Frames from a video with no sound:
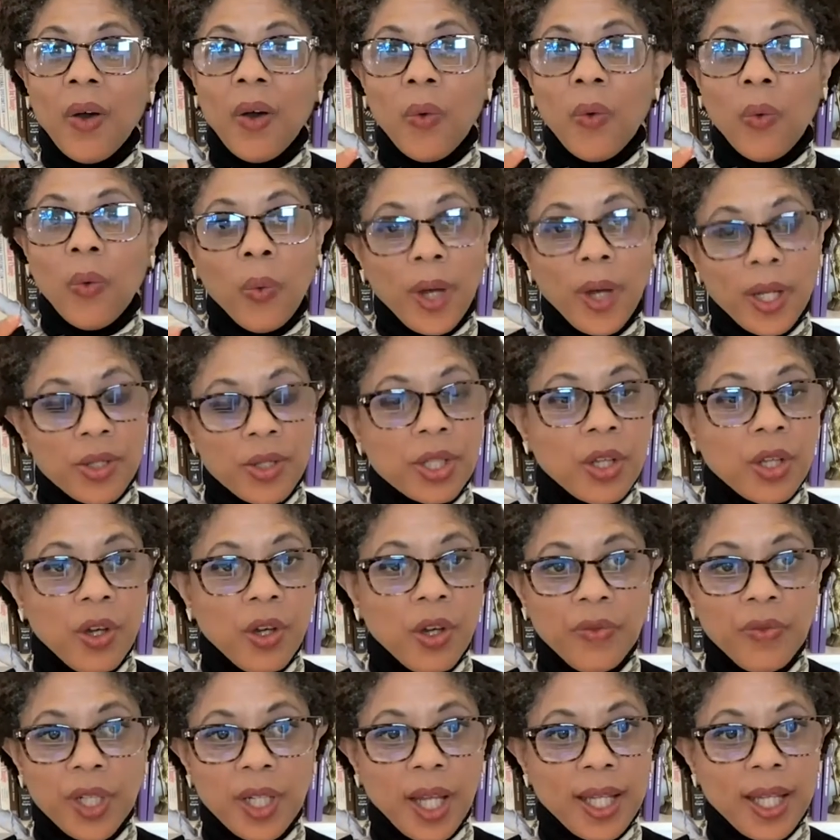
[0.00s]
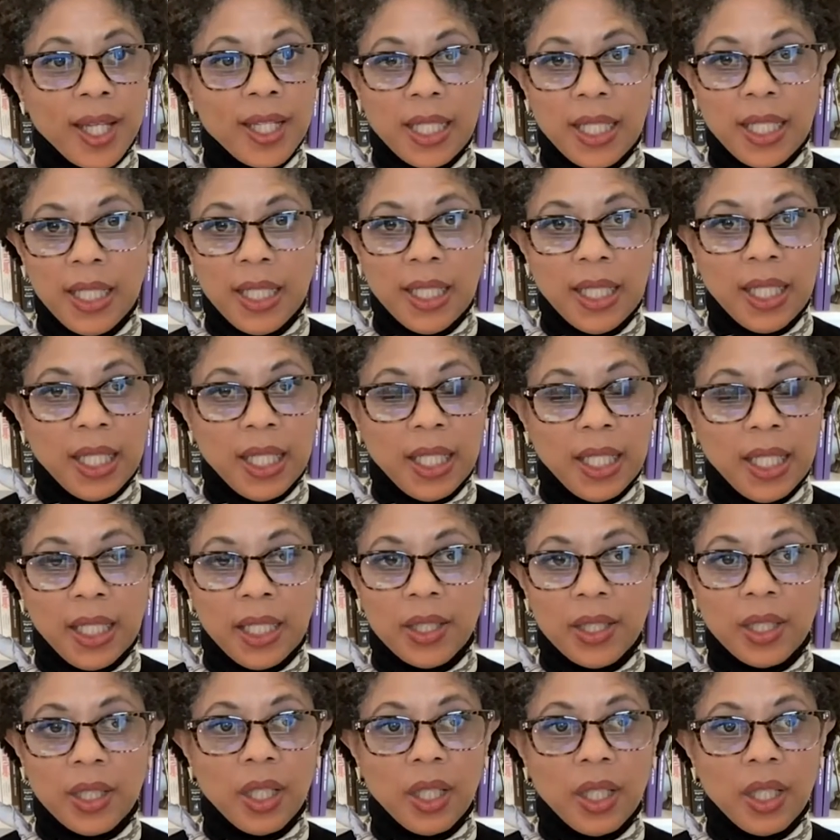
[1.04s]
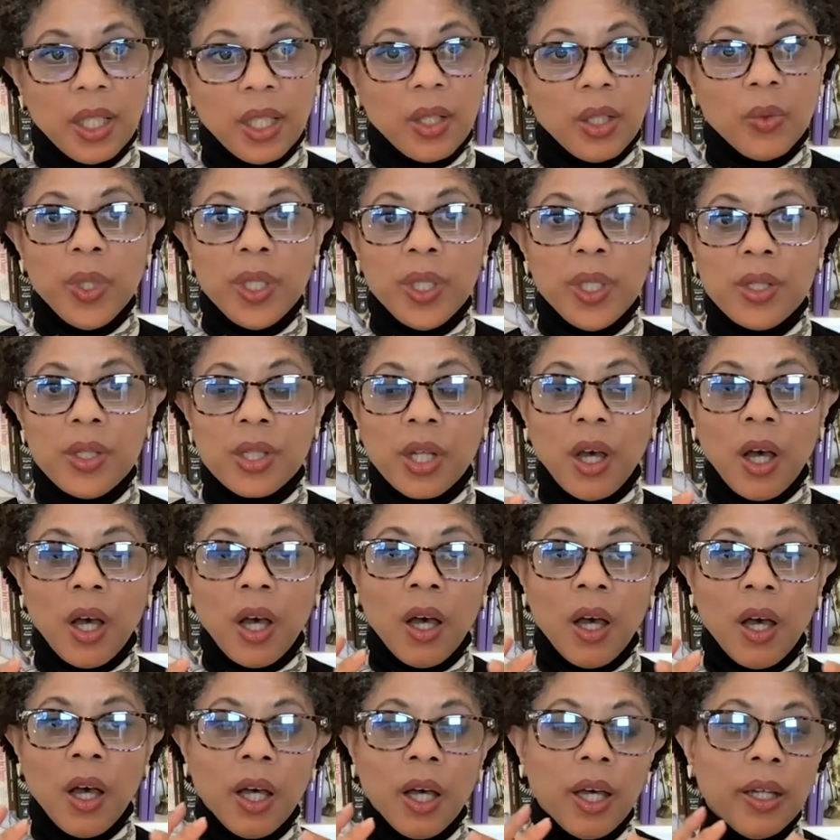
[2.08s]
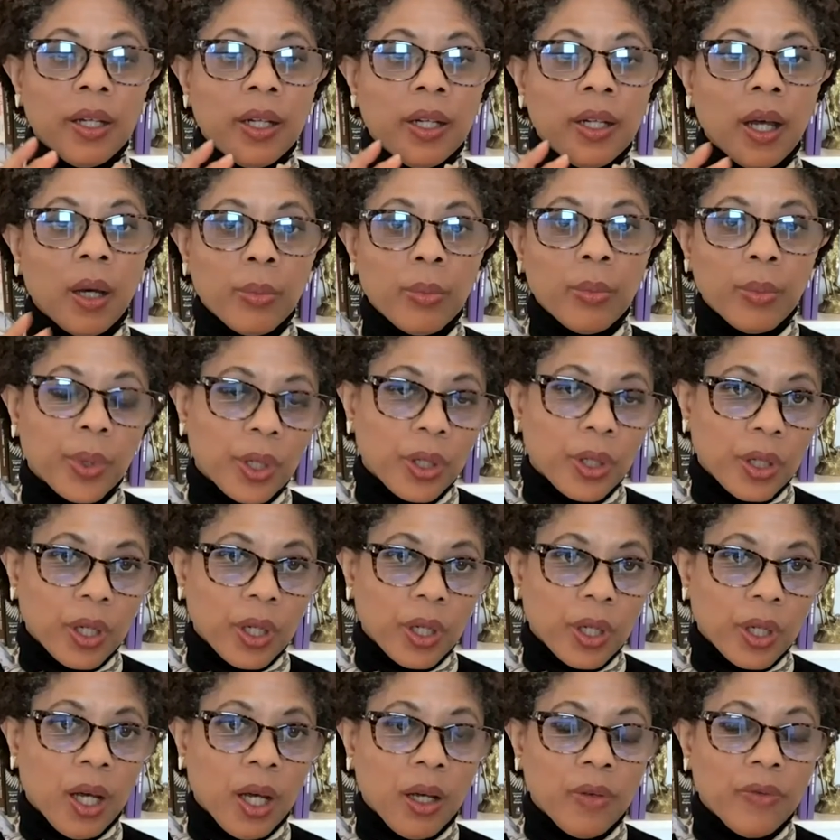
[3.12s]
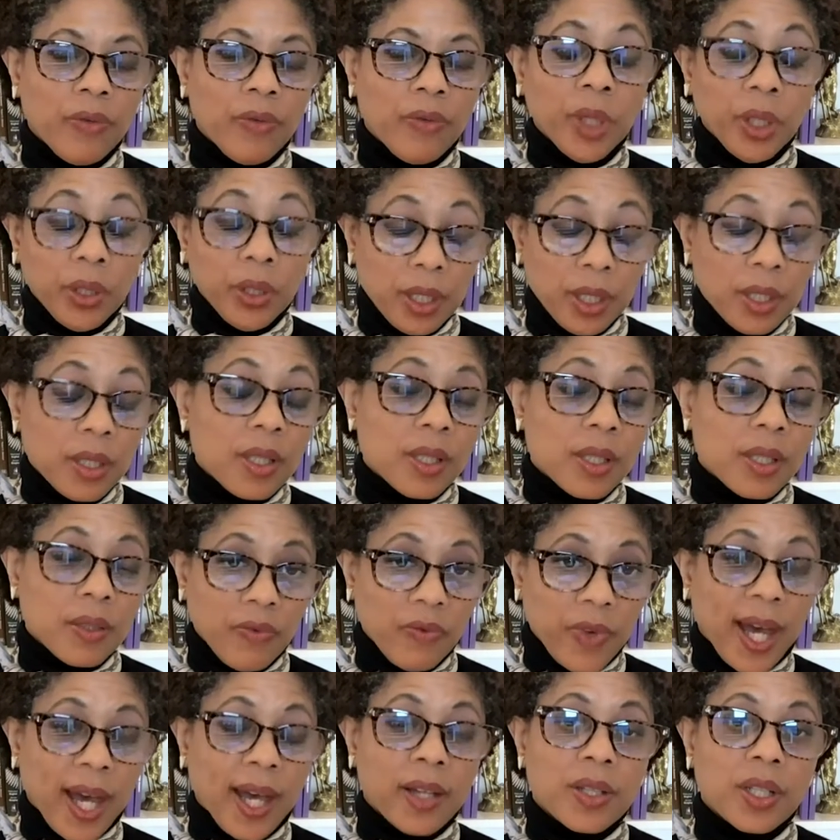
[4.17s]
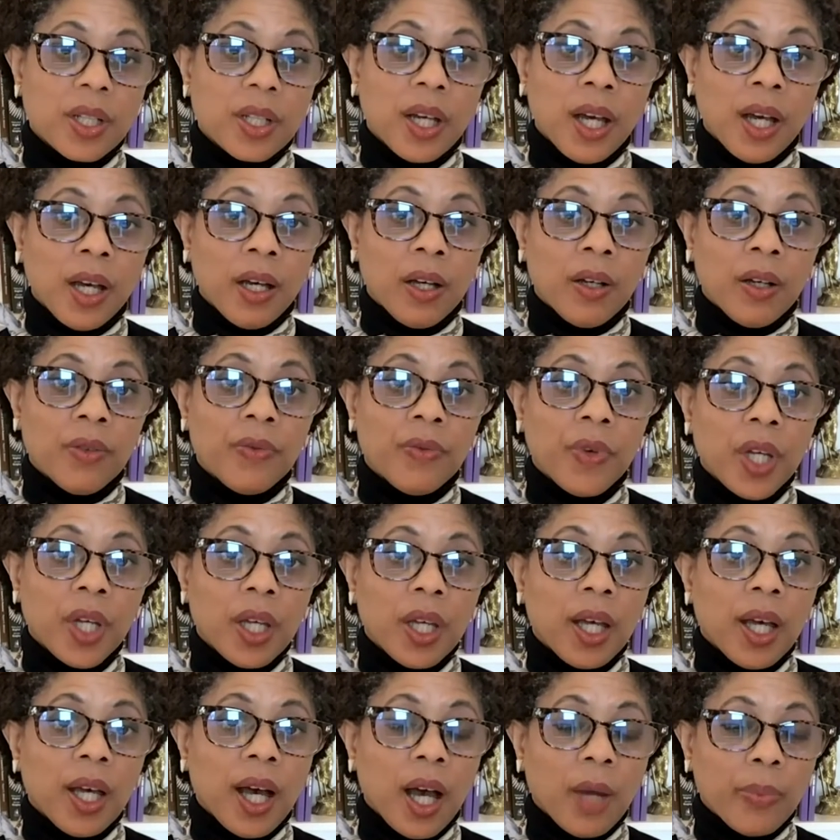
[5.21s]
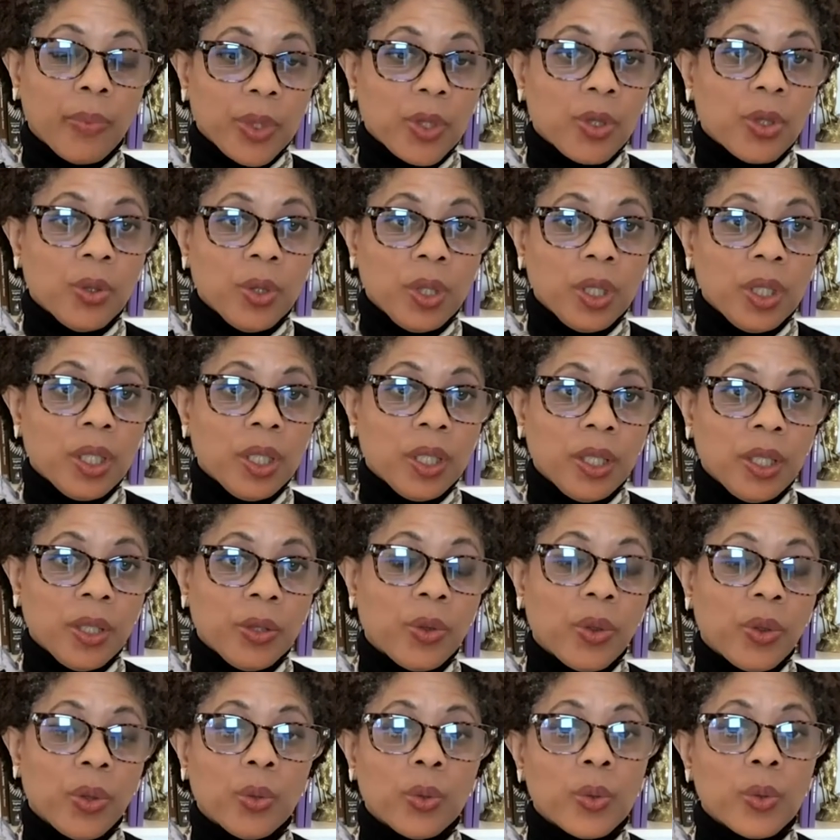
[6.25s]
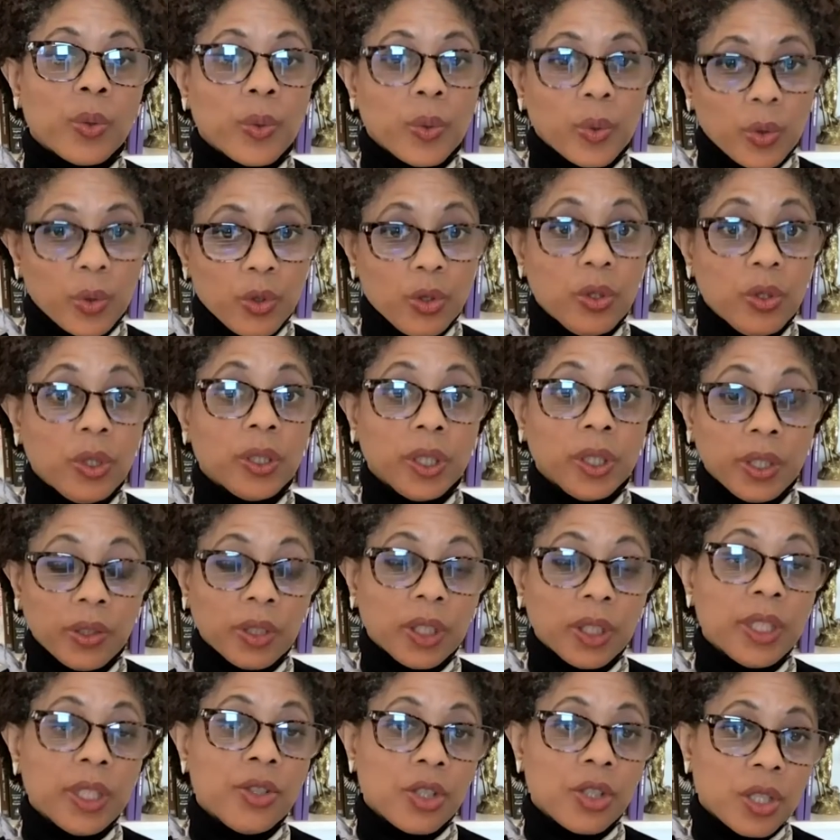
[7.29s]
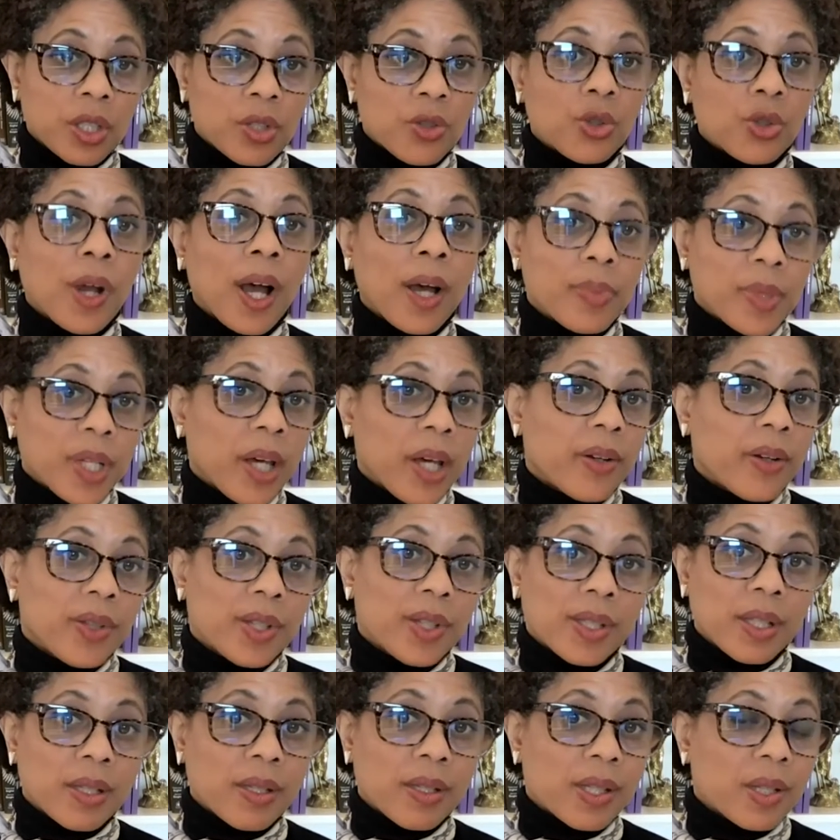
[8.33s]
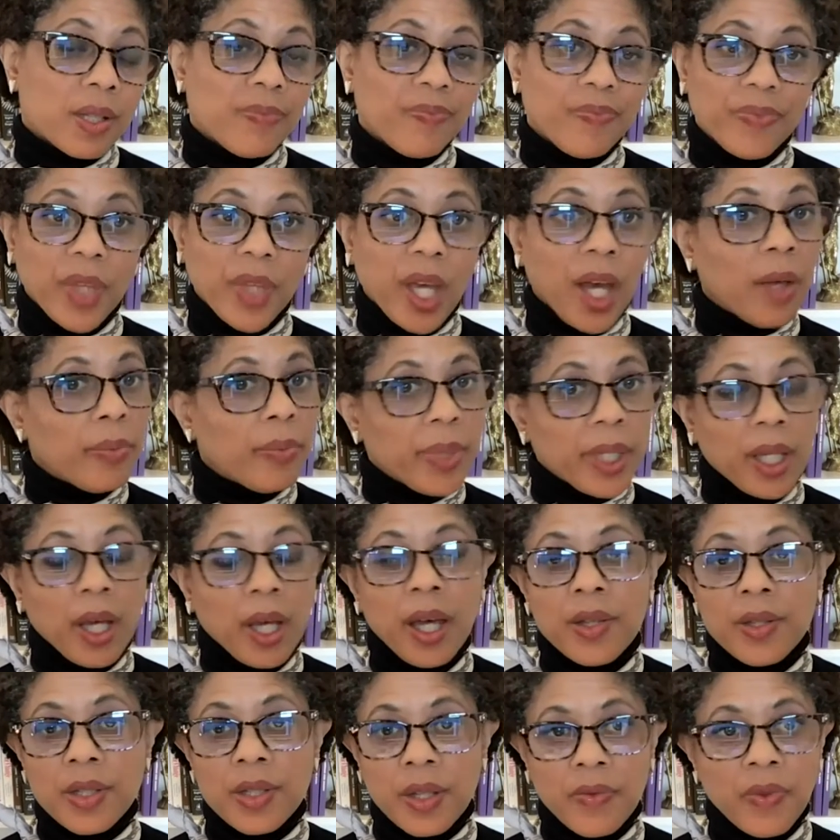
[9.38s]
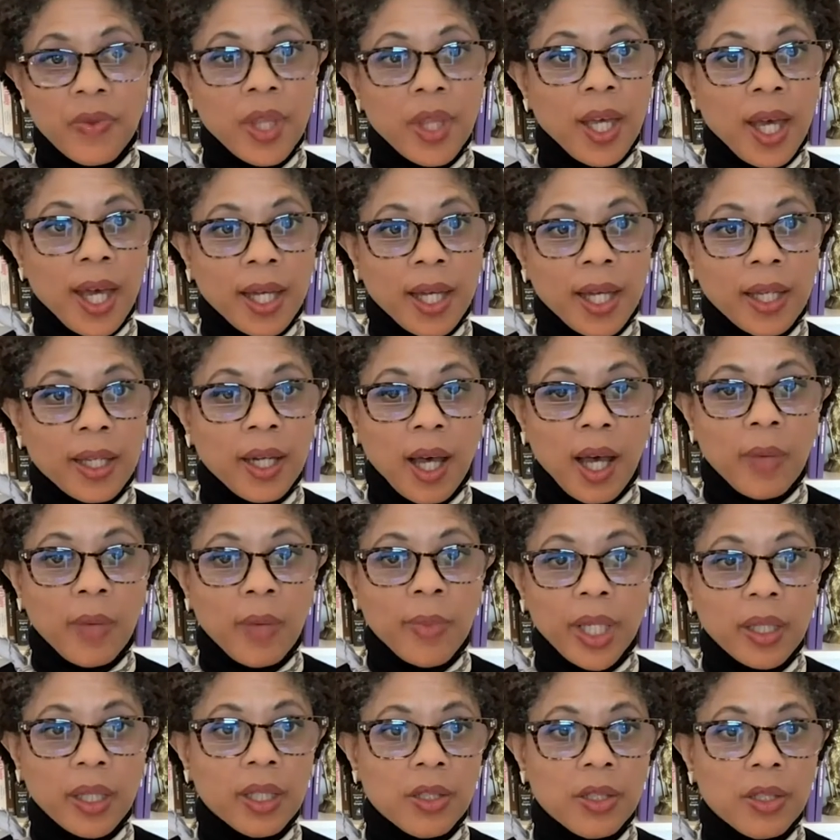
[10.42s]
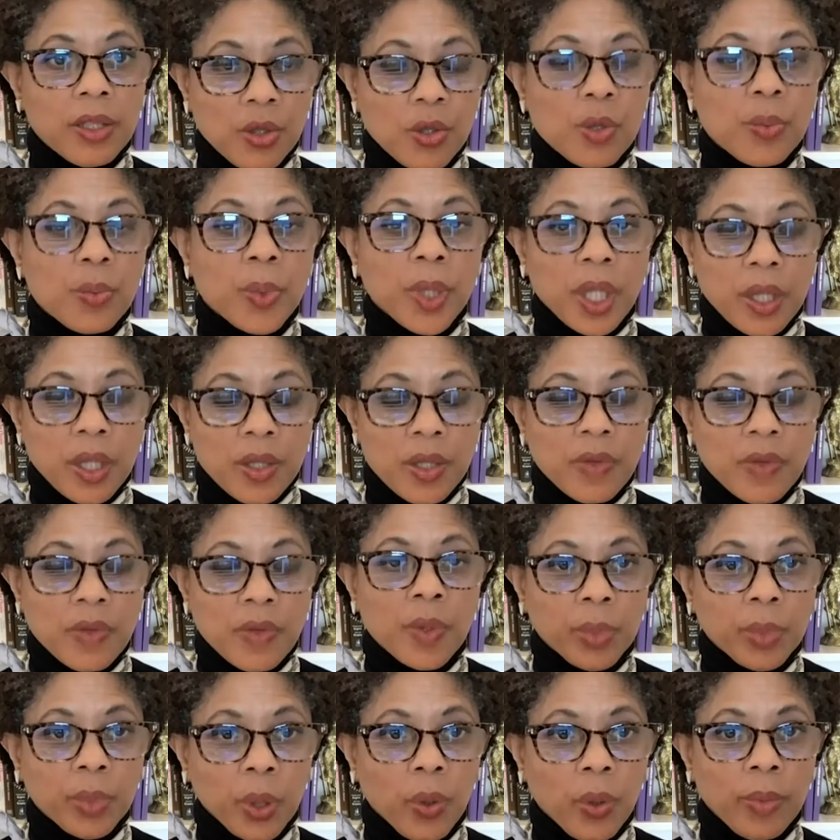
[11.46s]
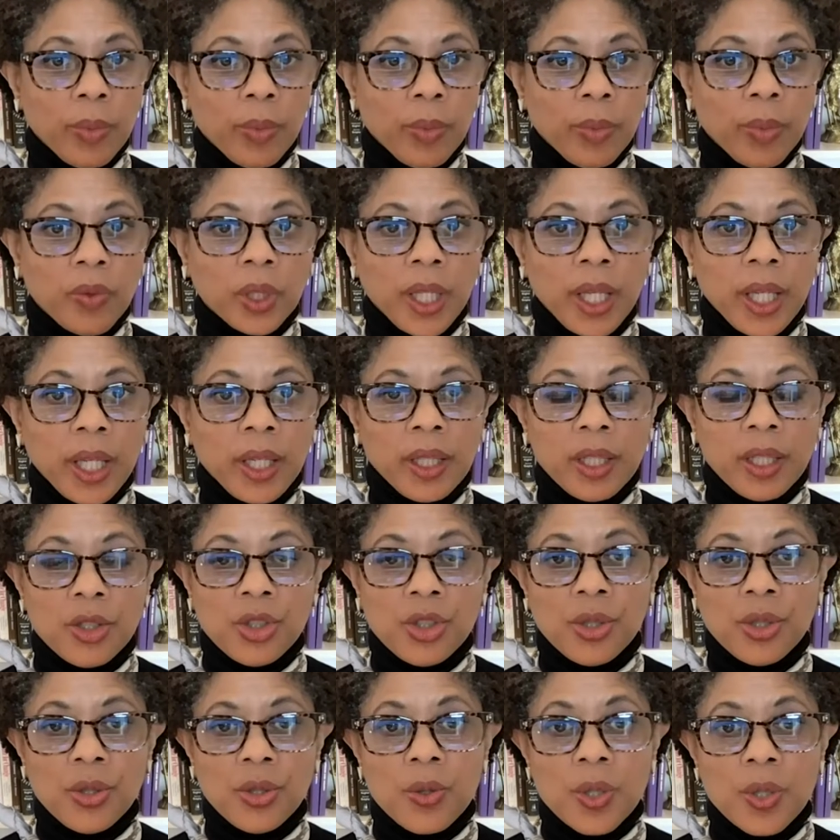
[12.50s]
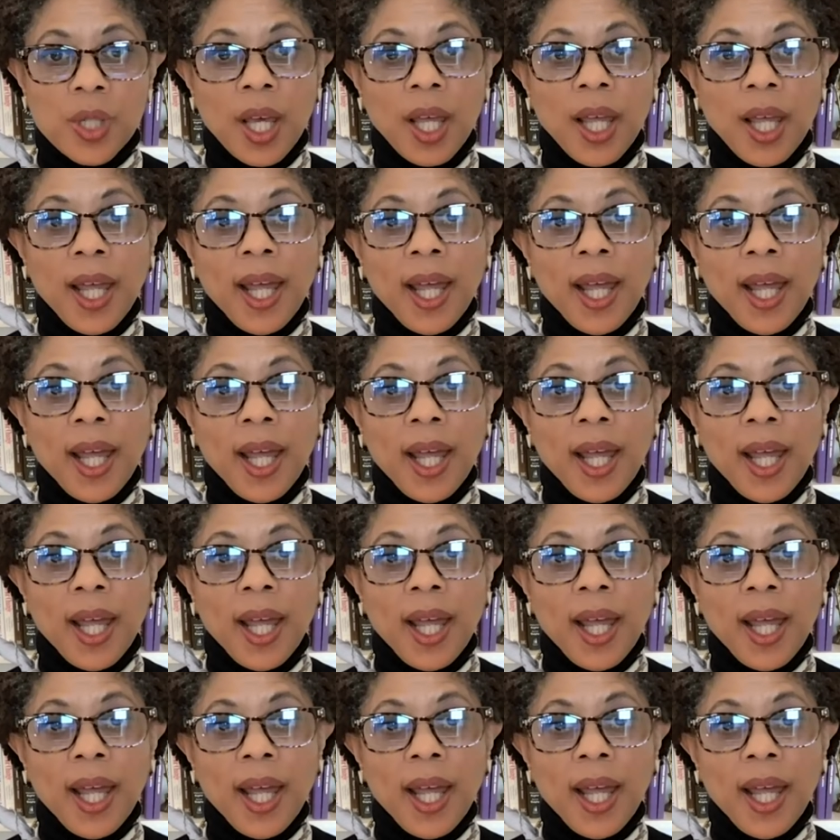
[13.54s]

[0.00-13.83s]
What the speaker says: Once COVID-19 hit, we saw a number of millions, in fact, of Opportunity Youth who literally just dropped out of the system because of the economic issues, because of employment related issues.